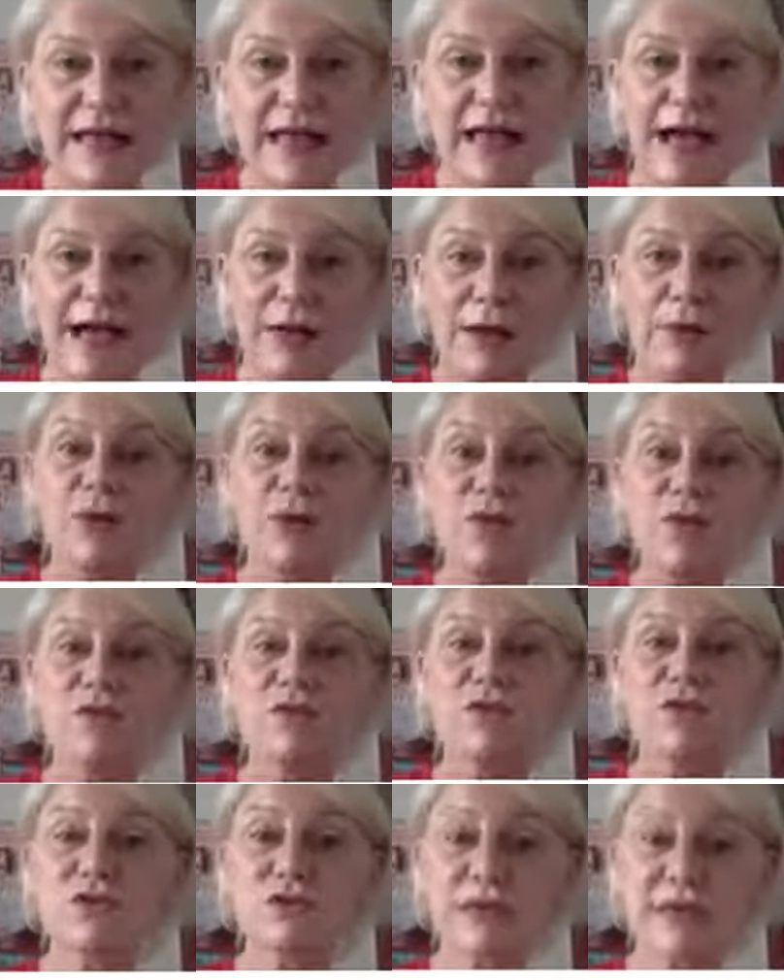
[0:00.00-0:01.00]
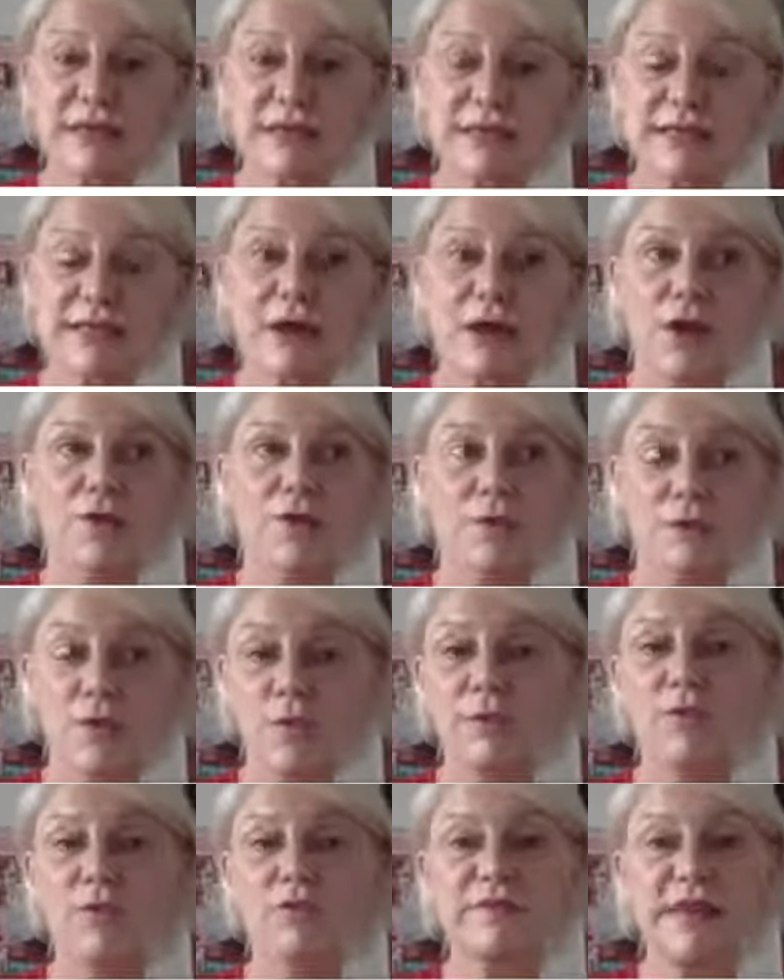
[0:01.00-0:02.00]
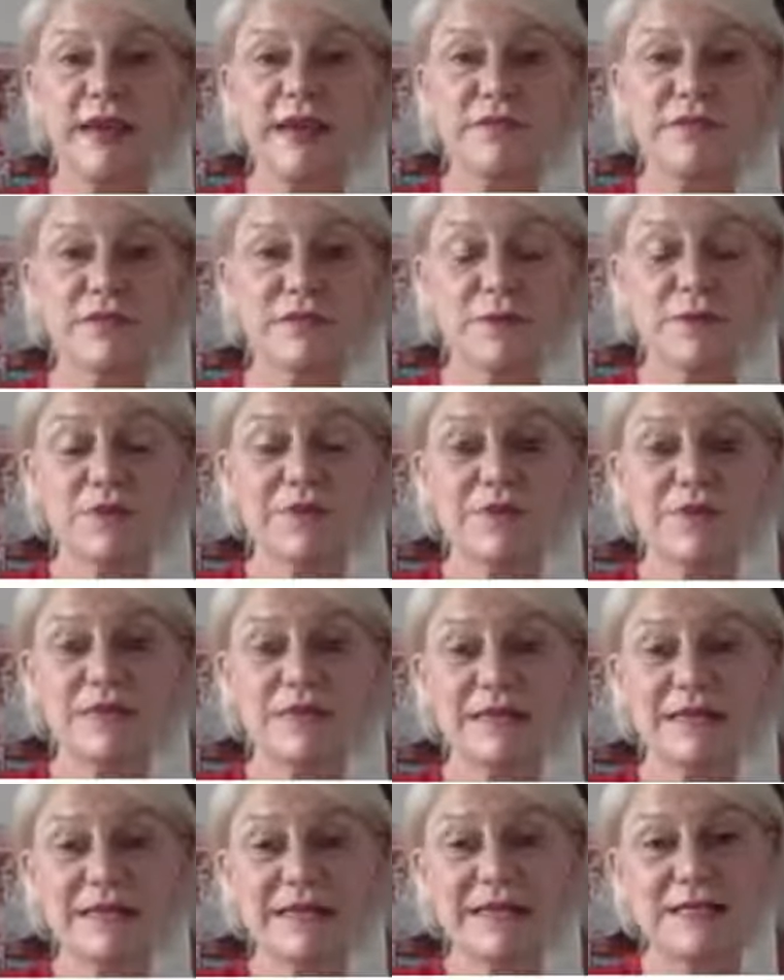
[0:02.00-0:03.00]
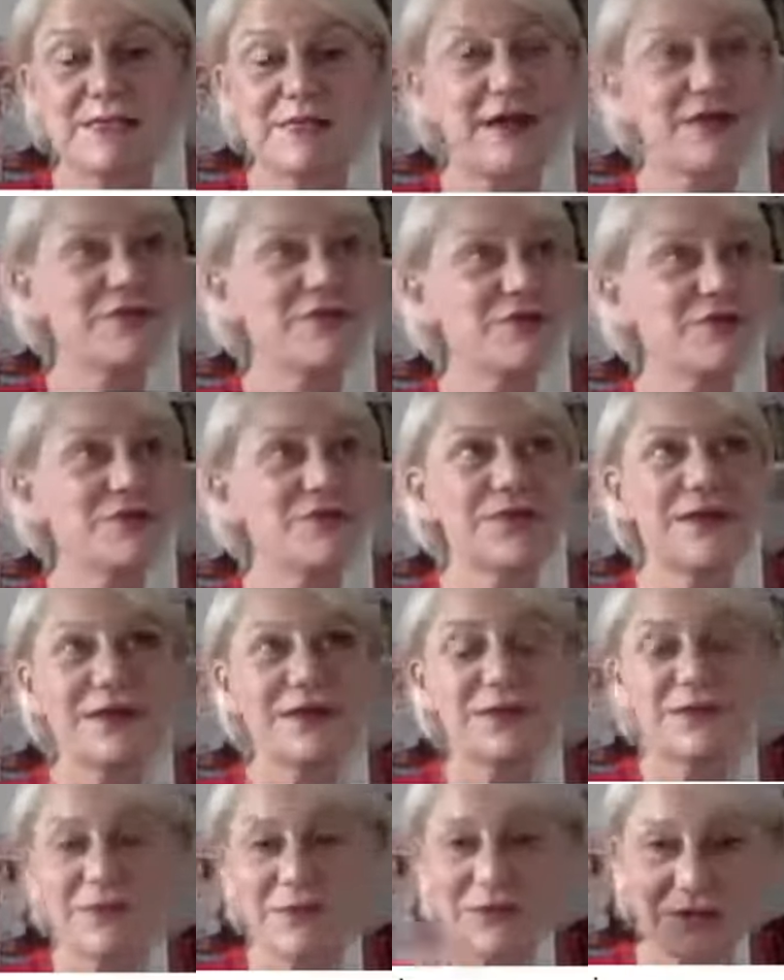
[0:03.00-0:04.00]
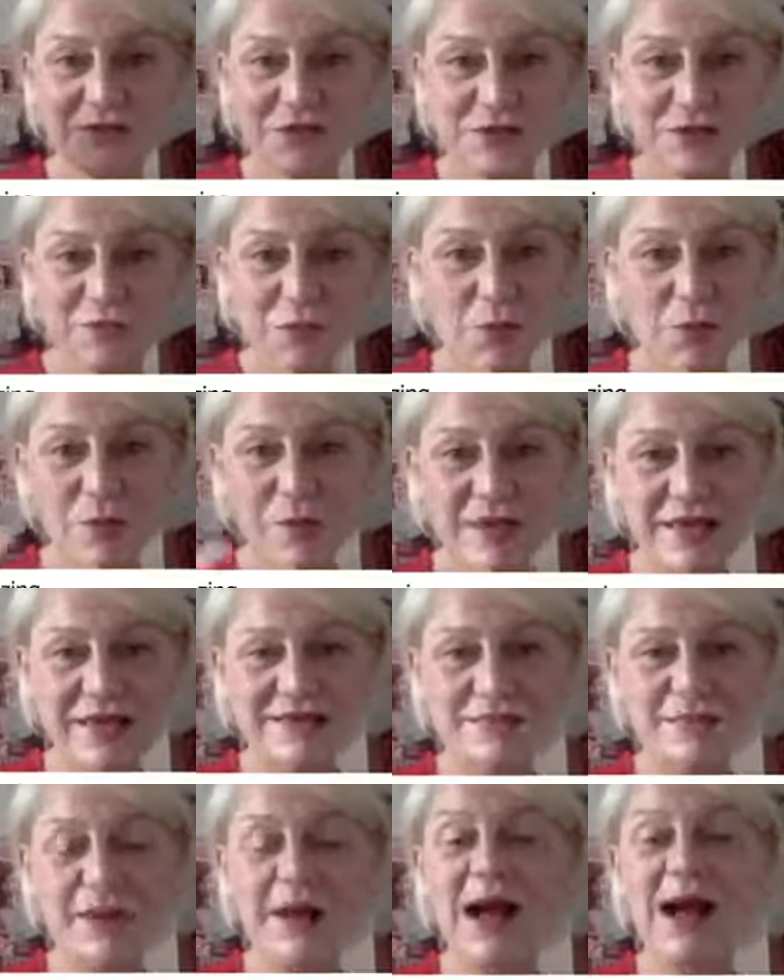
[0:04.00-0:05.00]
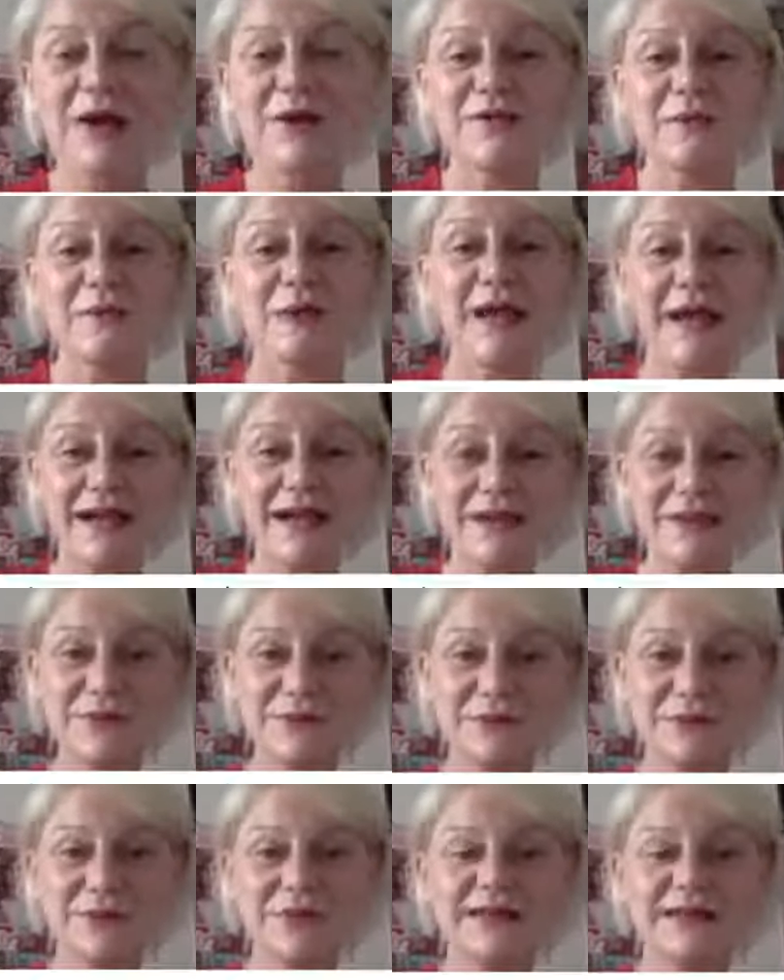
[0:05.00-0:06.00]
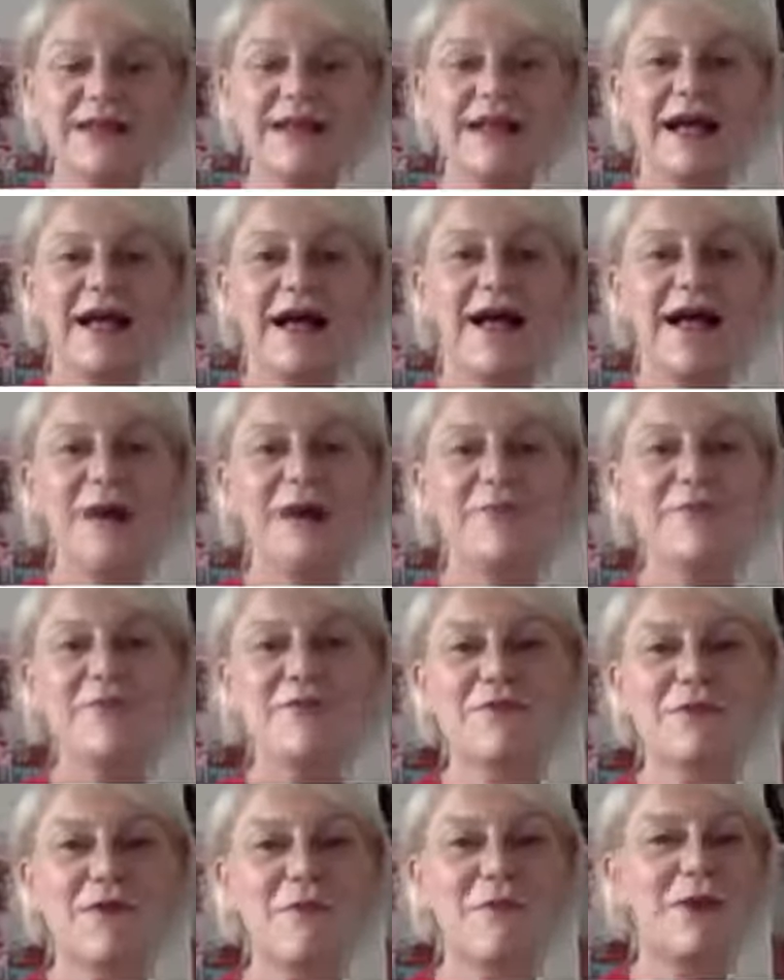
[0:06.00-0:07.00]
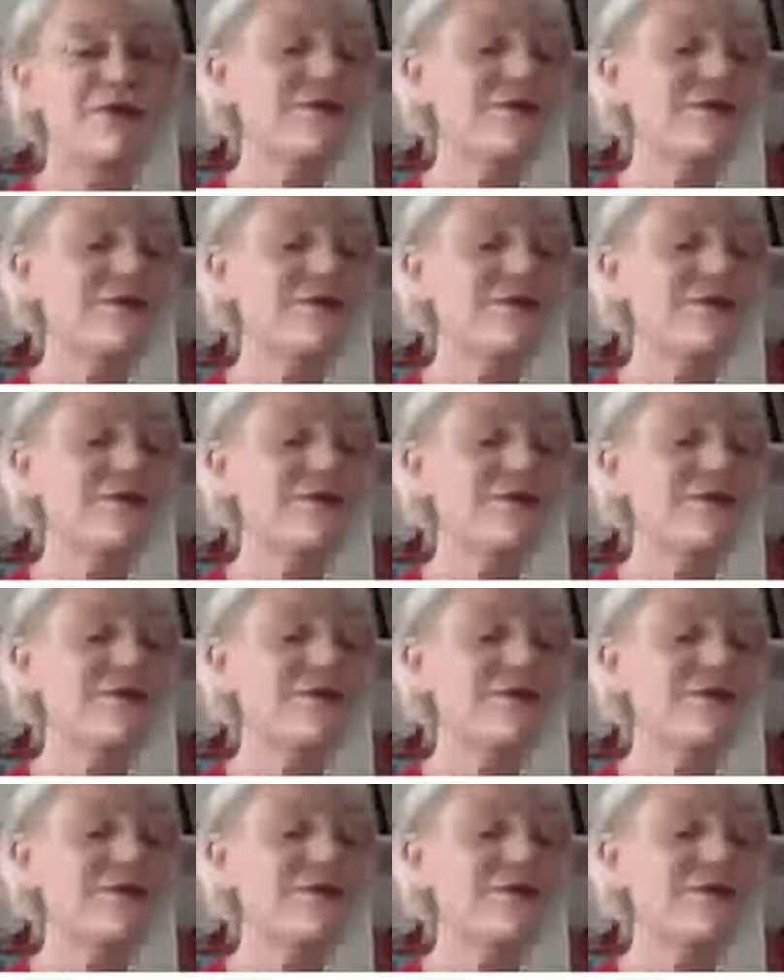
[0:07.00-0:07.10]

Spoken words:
How can you retreat from your daily responsibilities? I've just written just a small piece about how to be idle, from